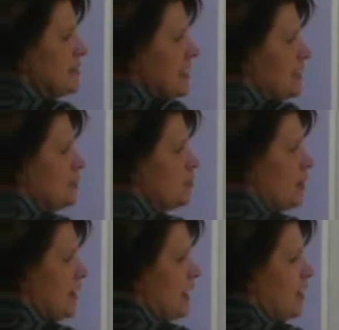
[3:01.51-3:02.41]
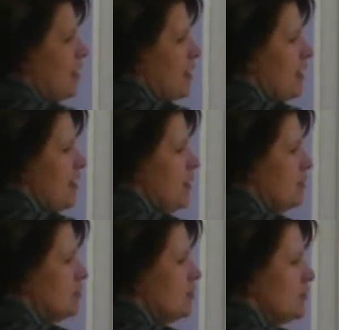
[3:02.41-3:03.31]
10 is 20,
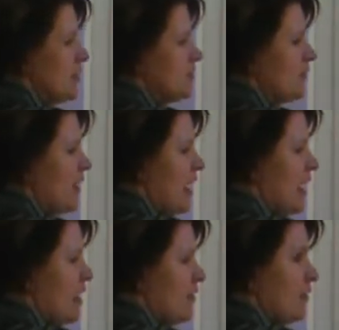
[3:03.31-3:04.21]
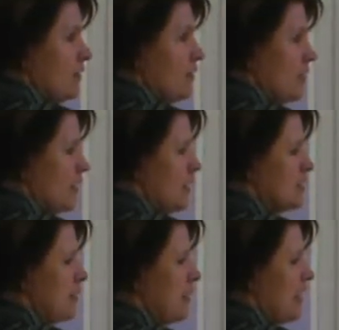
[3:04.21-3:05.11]
2 times 5
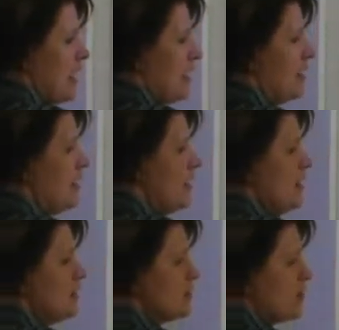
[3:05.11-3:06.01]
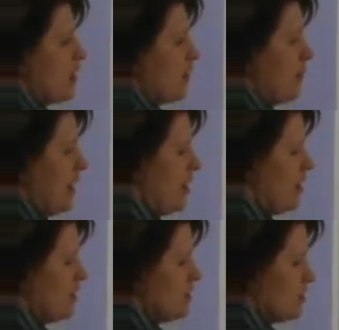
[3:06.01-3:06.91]
gets me that. So I have a
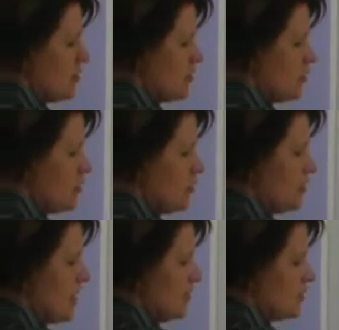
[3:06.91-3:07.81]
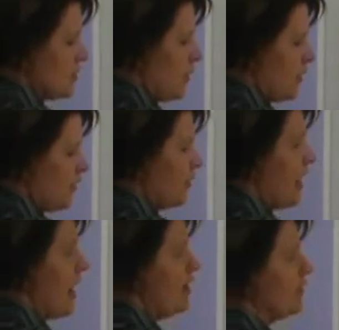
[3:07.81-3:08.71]
pairs, so it's 2 times the square root of
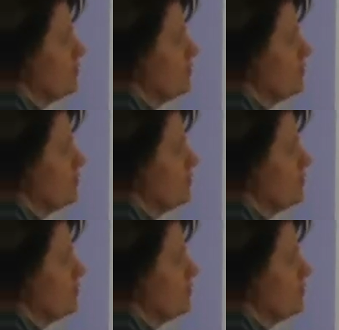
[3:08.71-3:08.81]
5.